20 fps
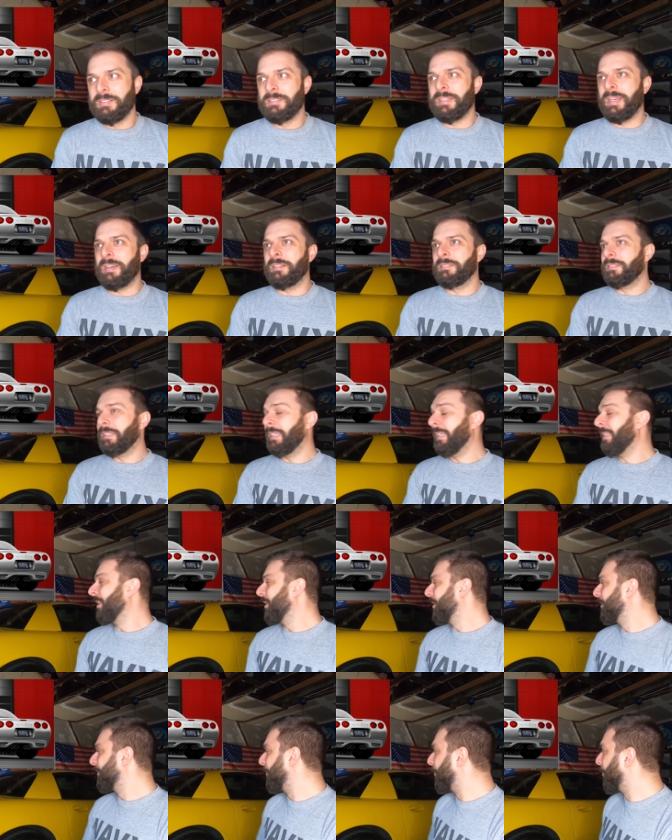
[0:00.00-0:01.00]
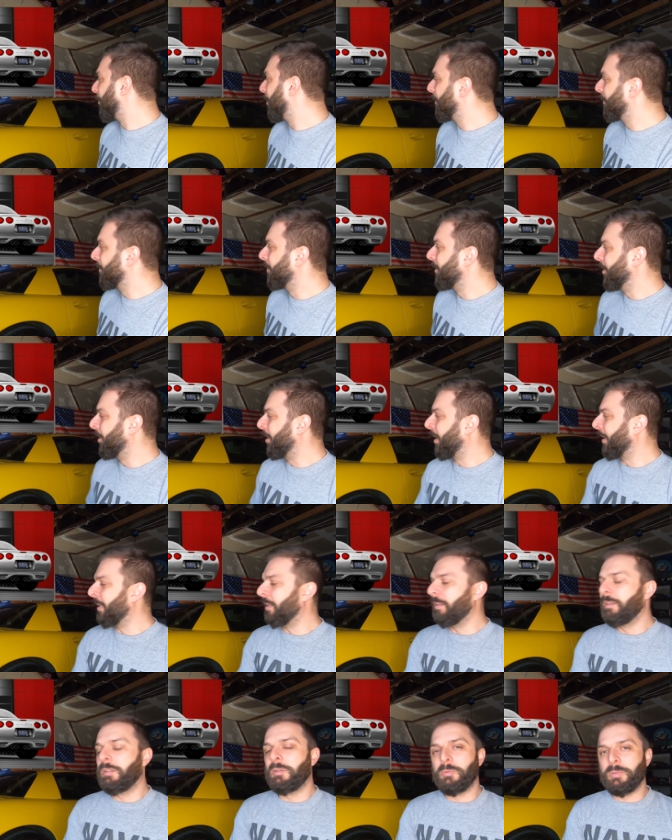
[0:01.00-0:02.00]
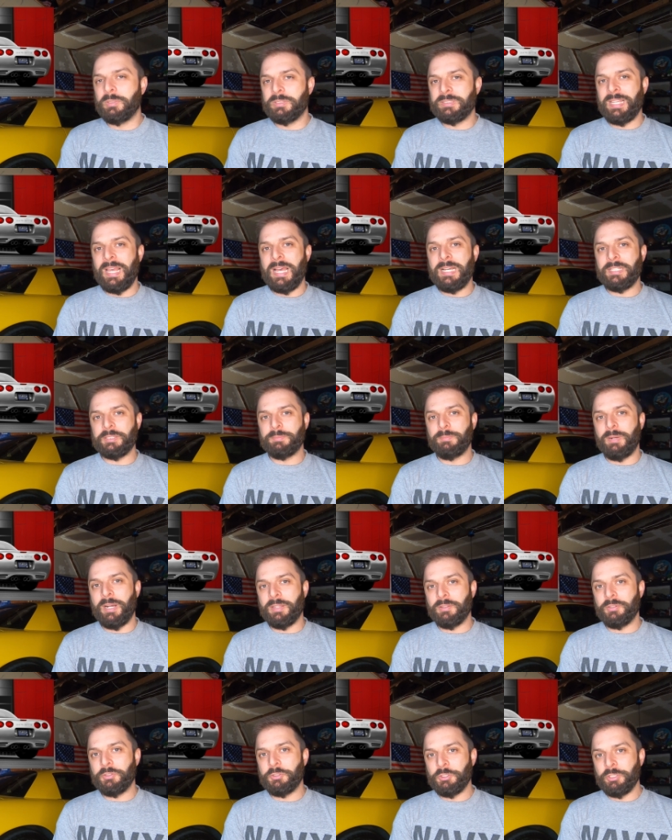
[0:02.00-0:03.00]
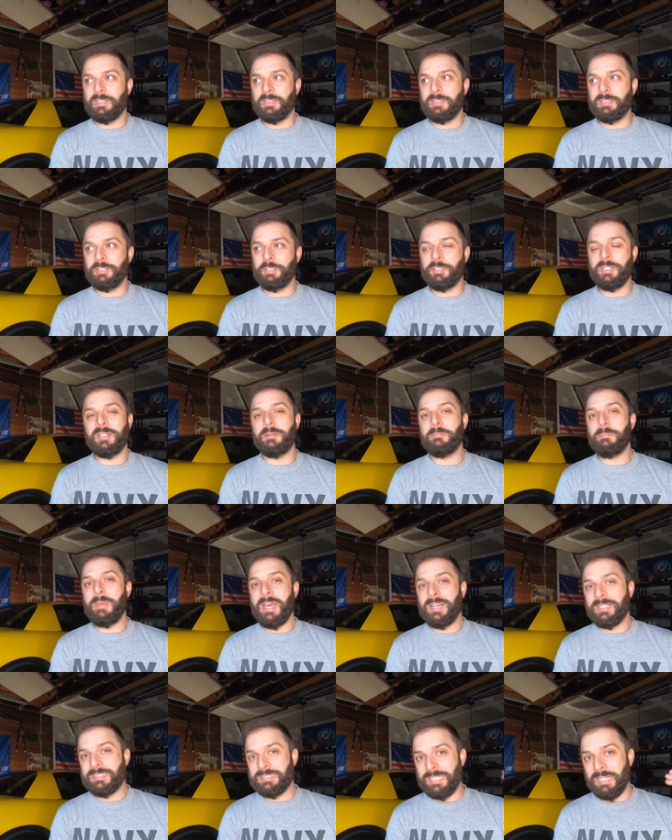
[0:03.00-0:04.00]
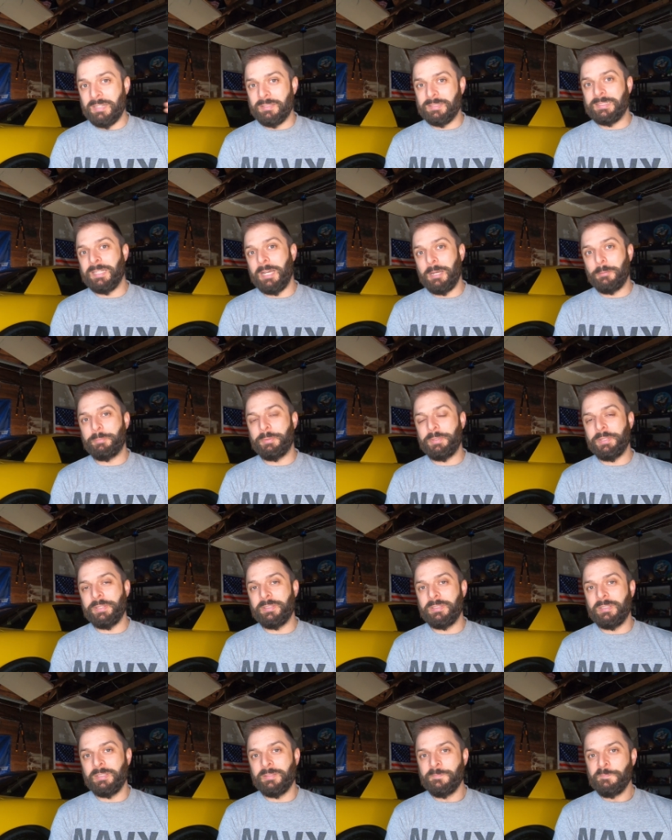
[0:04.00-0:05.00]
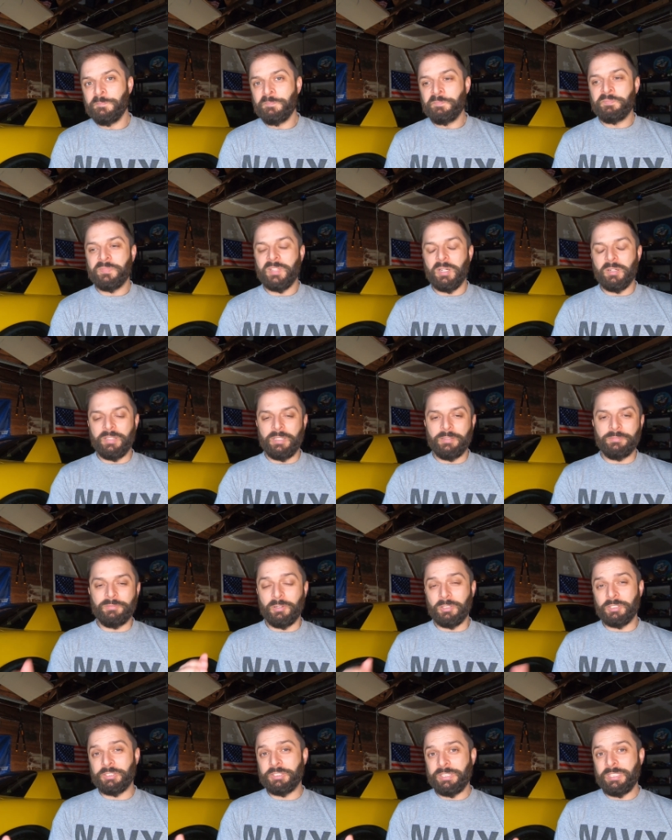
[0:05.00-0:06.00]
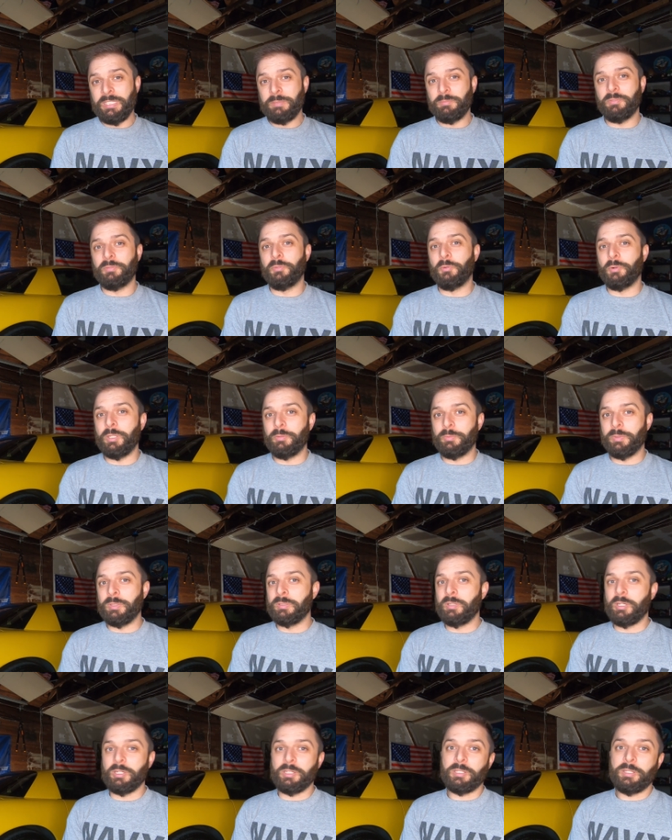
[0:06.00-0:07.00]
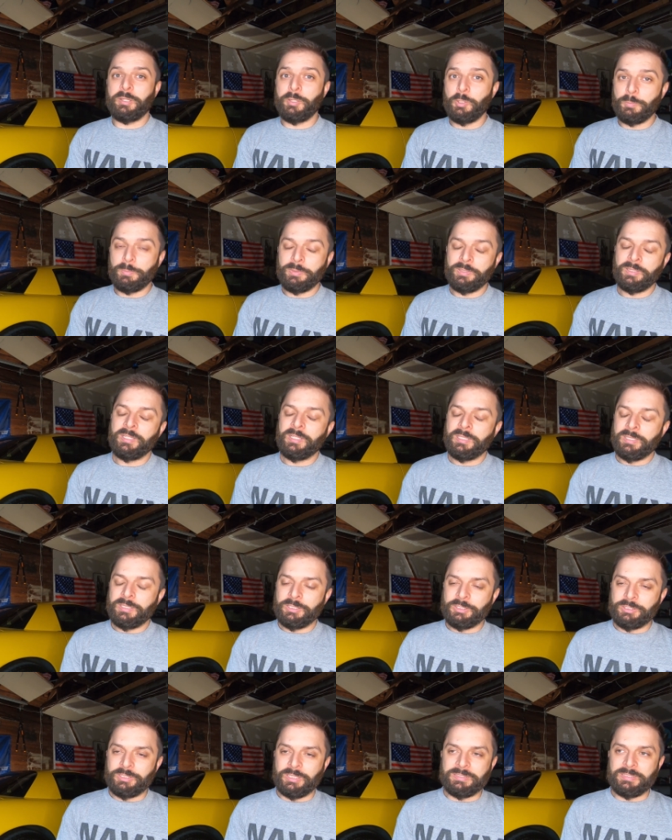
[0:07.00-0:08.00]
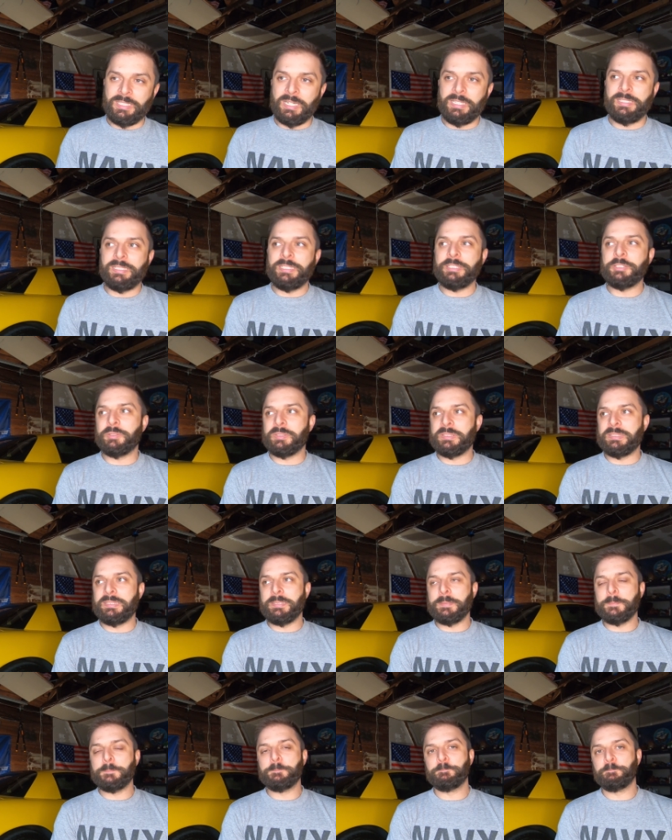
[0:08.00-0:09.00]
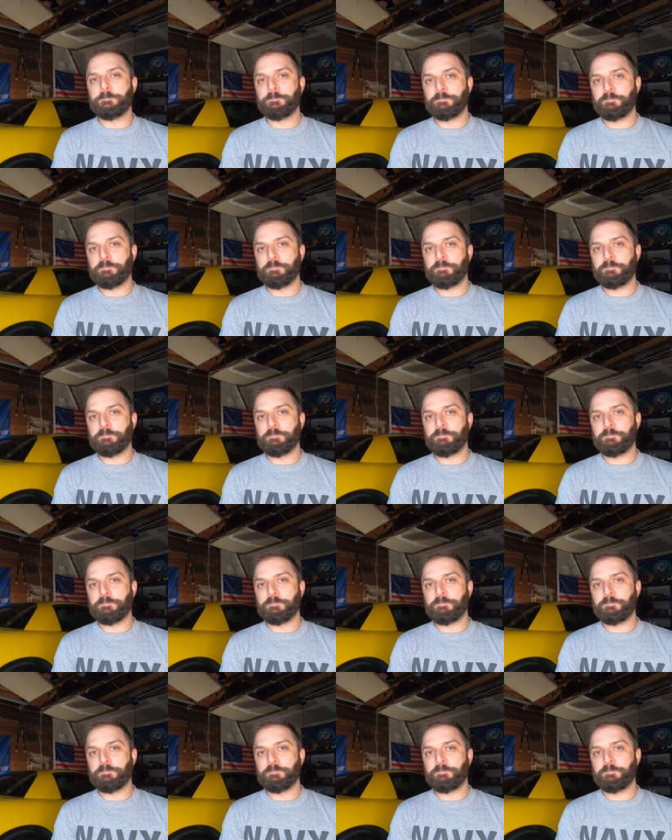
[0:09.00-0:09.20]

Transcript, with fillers: yeah, in this form, you're gonna get a little worse gas mileage. You're gonna max out top end on FRC before you go on a coupe. So that's kind of interesting.